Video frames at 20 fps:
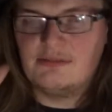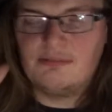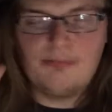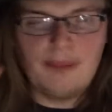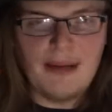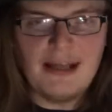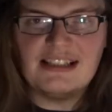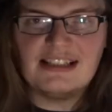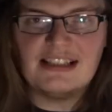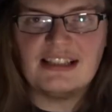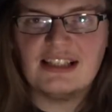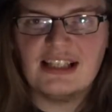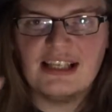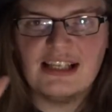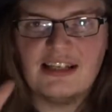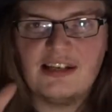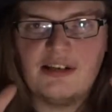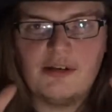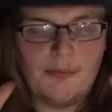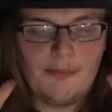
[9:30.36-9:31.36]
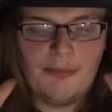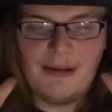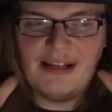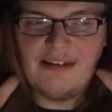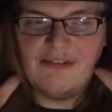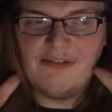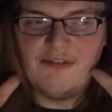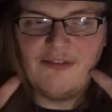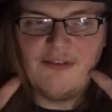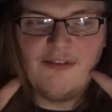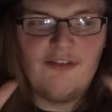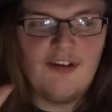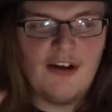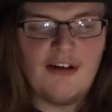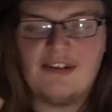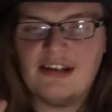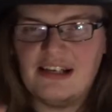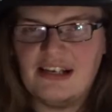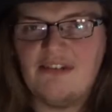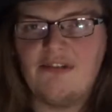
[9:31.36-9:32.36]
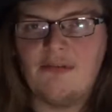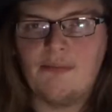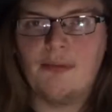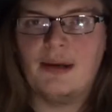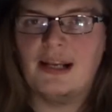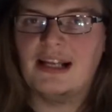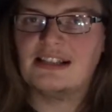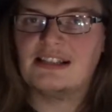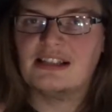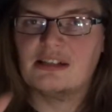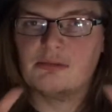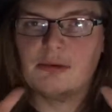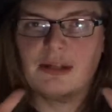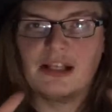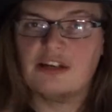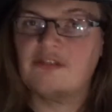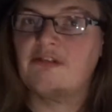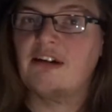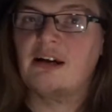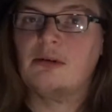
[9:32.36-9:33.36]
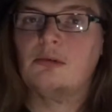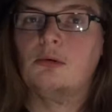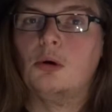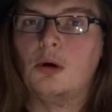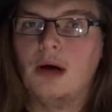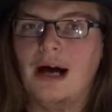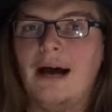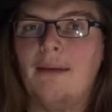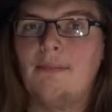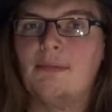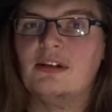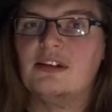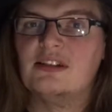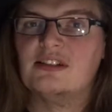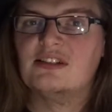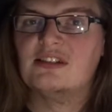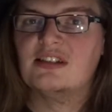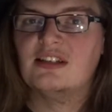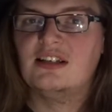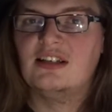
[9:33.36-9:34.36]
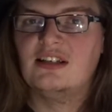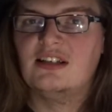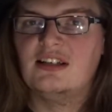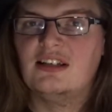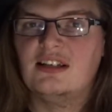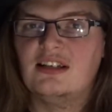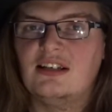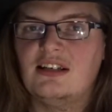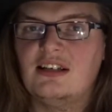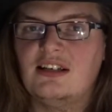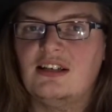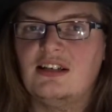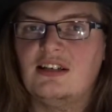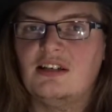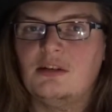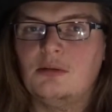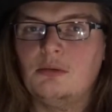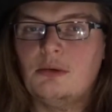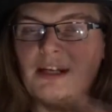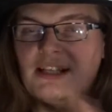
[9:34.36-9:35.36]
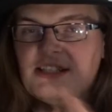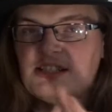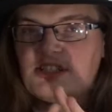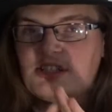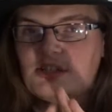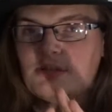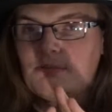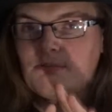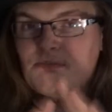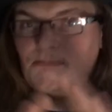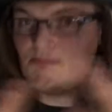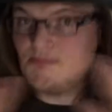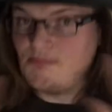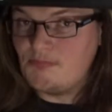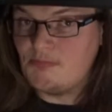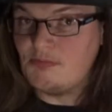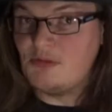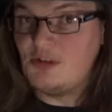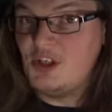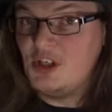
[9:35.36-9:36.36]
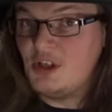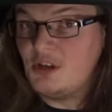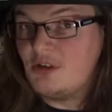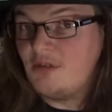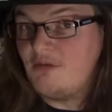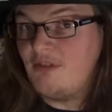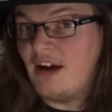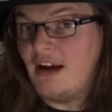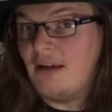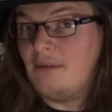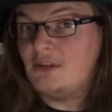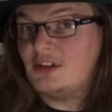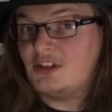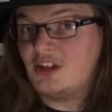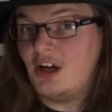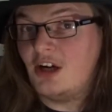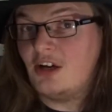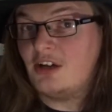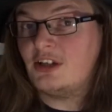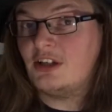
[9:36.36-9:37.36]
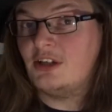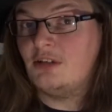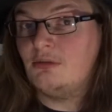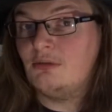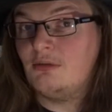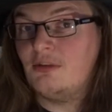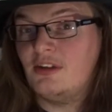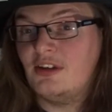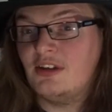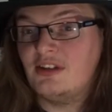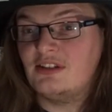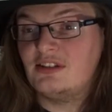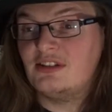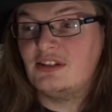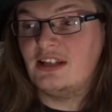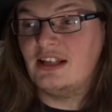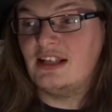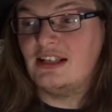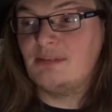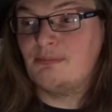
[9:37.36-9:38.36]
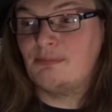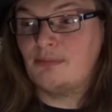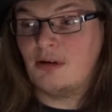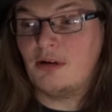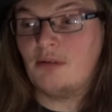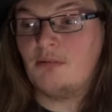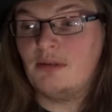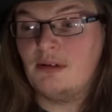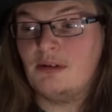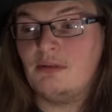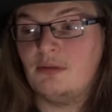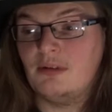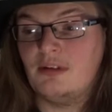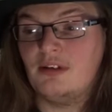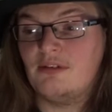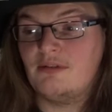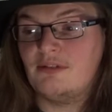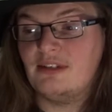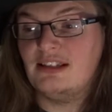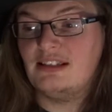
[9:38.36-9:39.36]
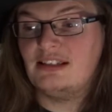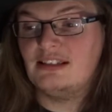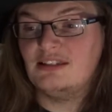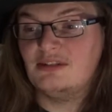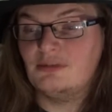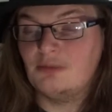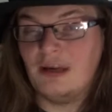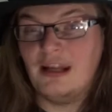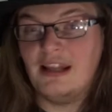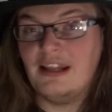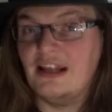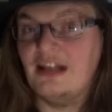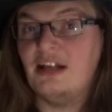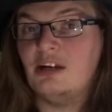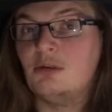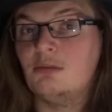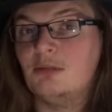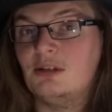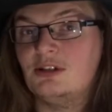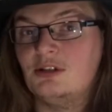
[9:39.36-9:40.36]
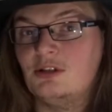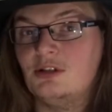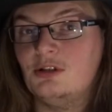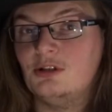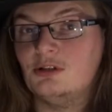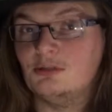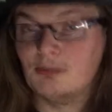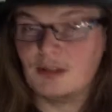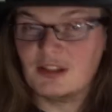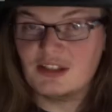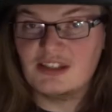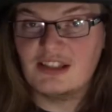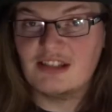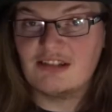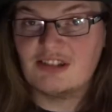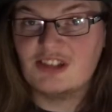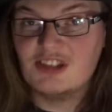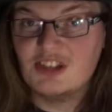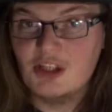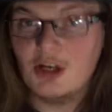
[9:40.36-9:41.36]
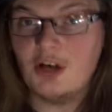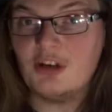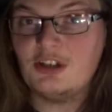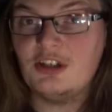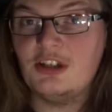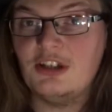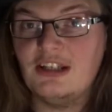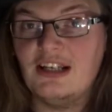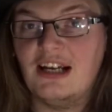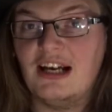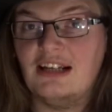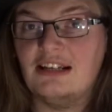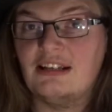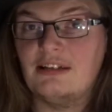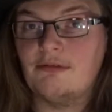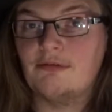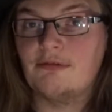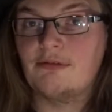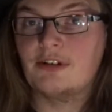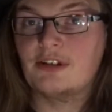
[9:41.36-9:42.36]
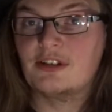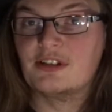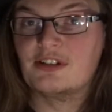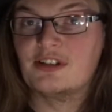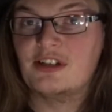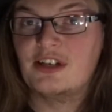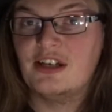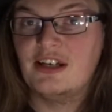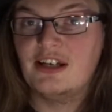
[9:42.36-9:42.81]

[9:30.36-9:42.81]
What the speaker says: basically be in very different places when the Great War happens, which you could very much argue that is probably one of the reasons why they almost lose, because they're not a united front.